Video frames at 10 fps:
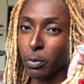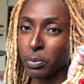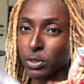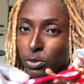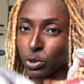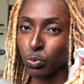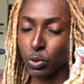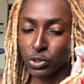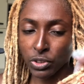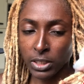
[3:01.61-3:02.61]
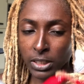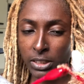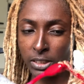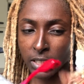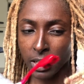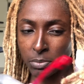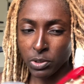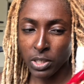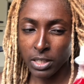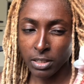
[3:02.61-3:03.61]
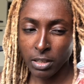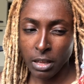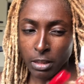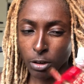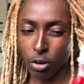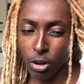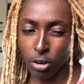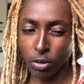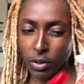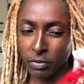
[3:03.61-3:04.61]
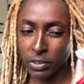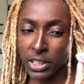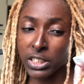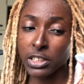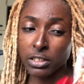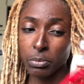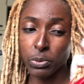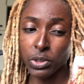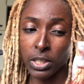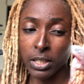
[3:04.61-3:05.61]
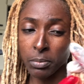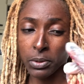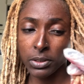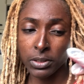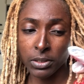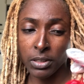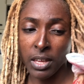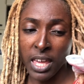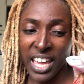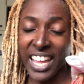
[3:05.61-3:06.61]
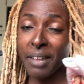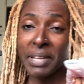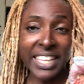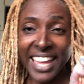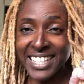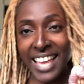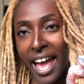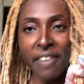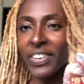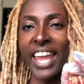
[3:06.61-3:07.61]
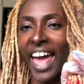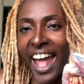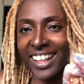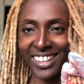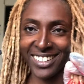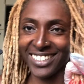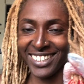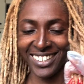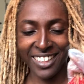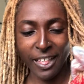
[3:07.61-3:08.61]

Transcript: be to do it one strand at a time to get the color evenly distributed, but ain't nobody got time for that.